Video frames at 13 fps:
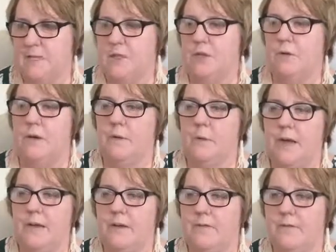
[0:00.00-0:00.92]
to you in a
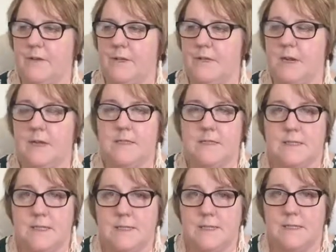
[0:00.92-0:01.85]
way that feels like
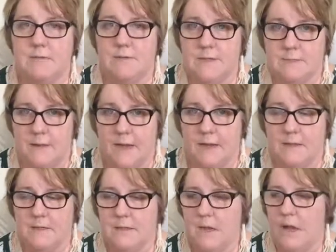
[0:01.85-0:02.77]

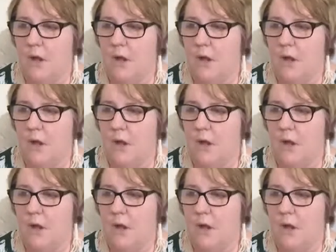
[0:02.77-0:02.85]
disrespect,